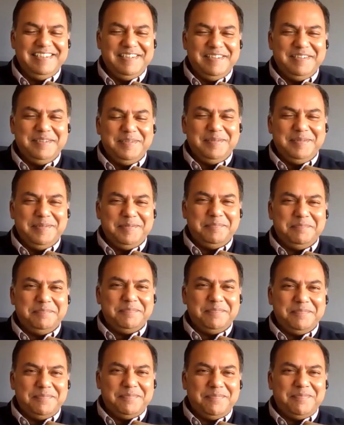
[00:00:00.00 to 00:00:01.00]
which are the new
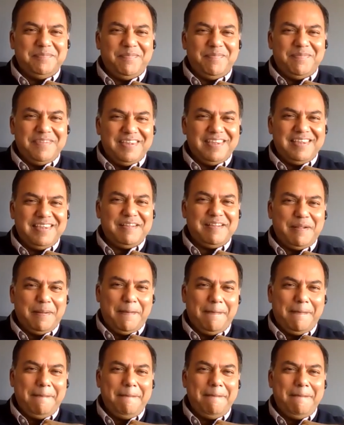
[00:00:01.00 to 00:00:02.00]
unicorns that are going
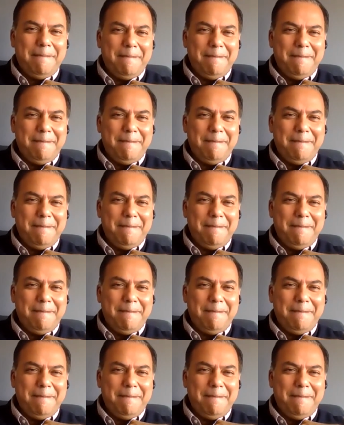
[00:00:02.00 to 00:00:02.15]
to emerge